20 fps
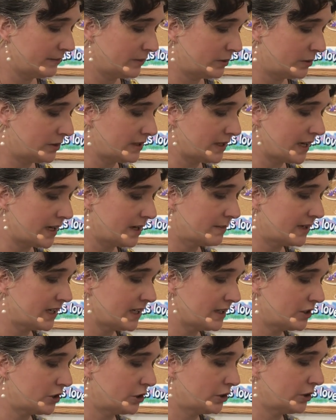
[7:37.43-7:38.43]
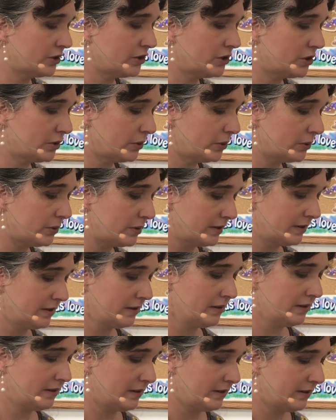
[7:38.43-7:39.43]
hold on, I'm going to turn to
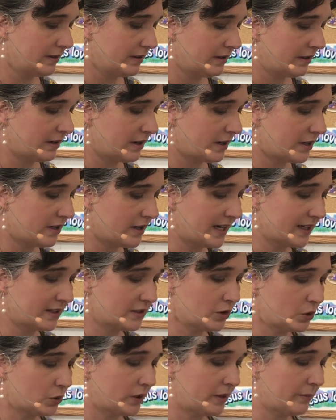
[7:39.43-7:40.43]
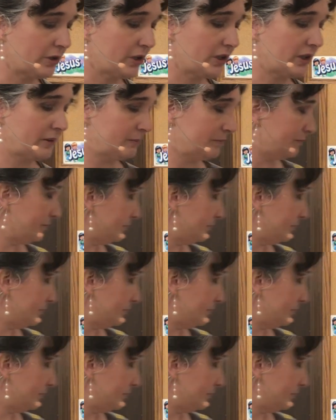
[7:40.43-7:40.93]
our next storybook.